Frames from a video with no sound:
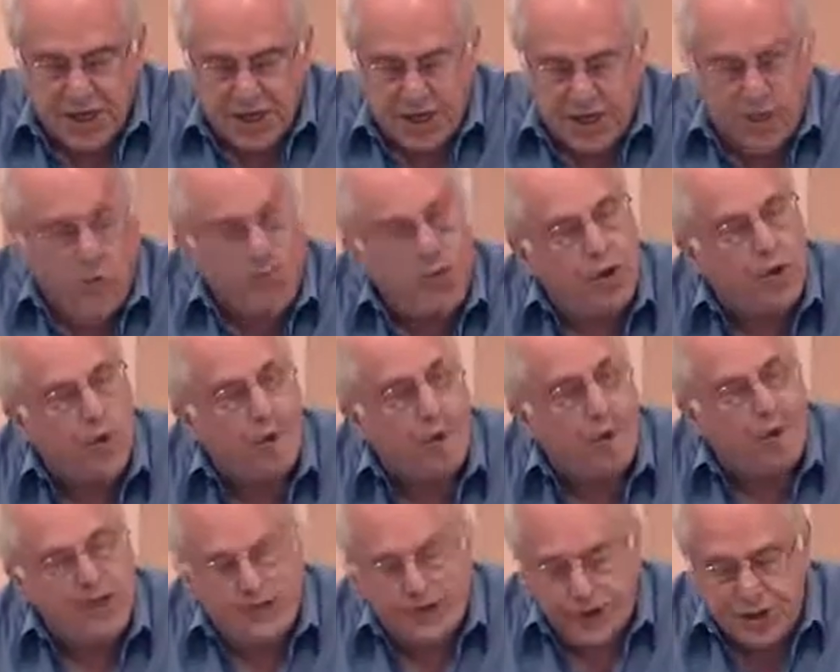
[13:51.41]
It will have
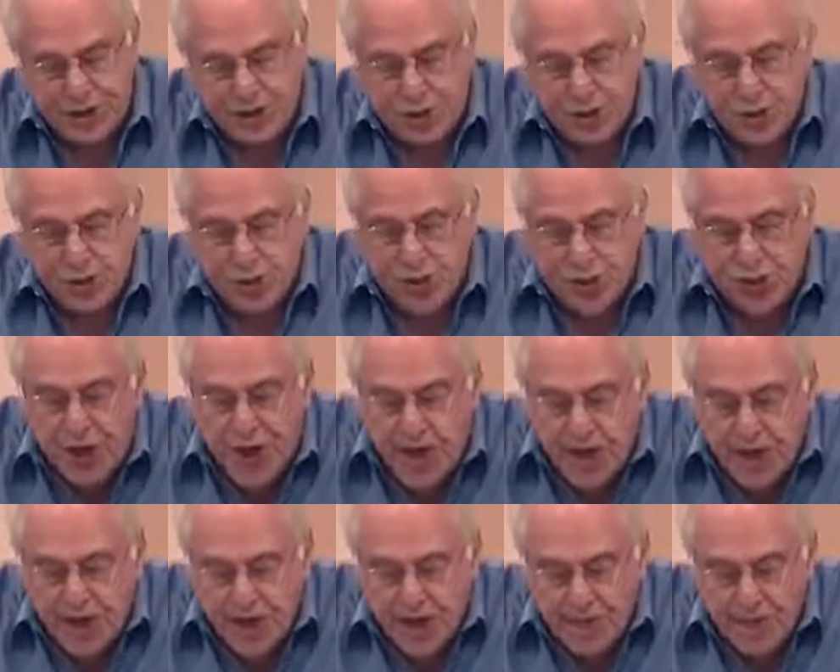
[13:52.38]
risen to
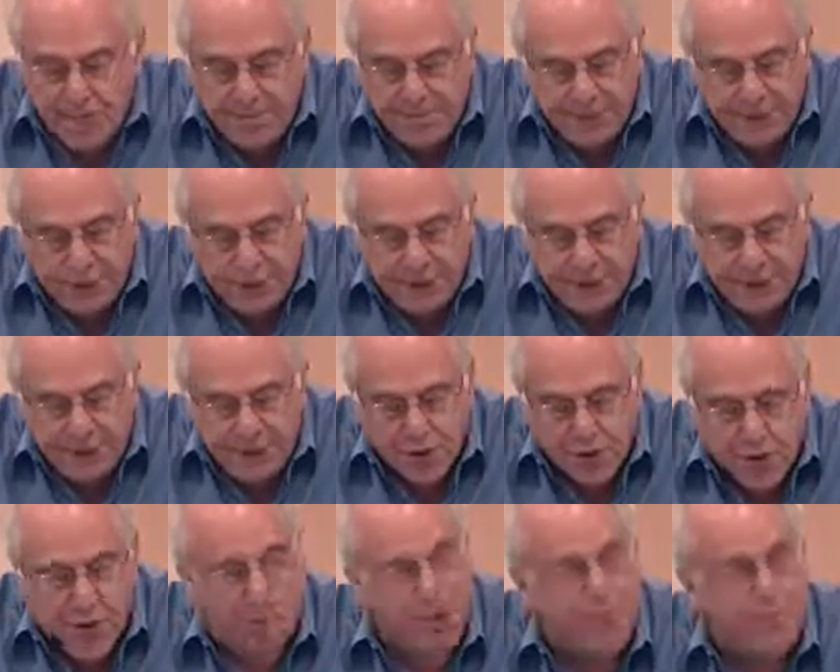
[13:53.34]

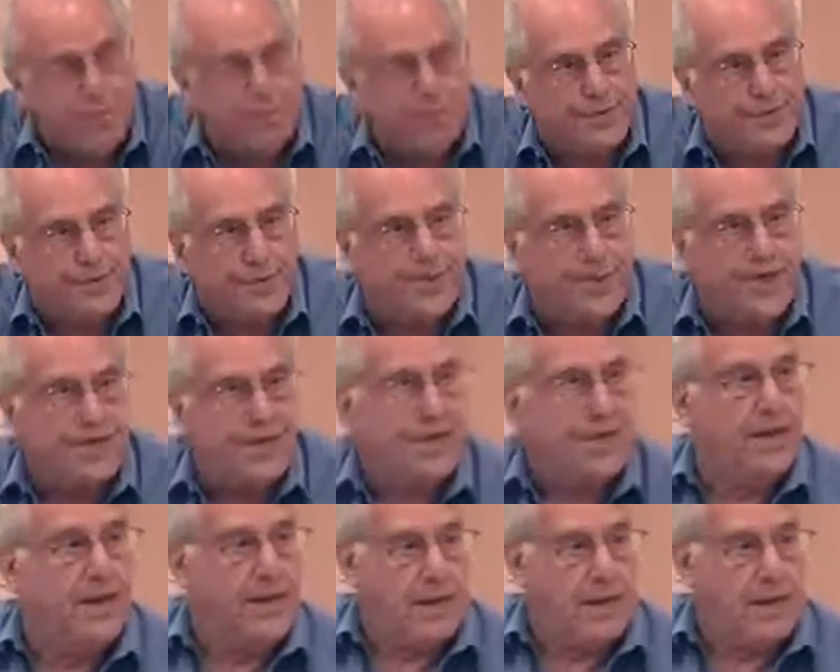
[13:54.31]
9.1%,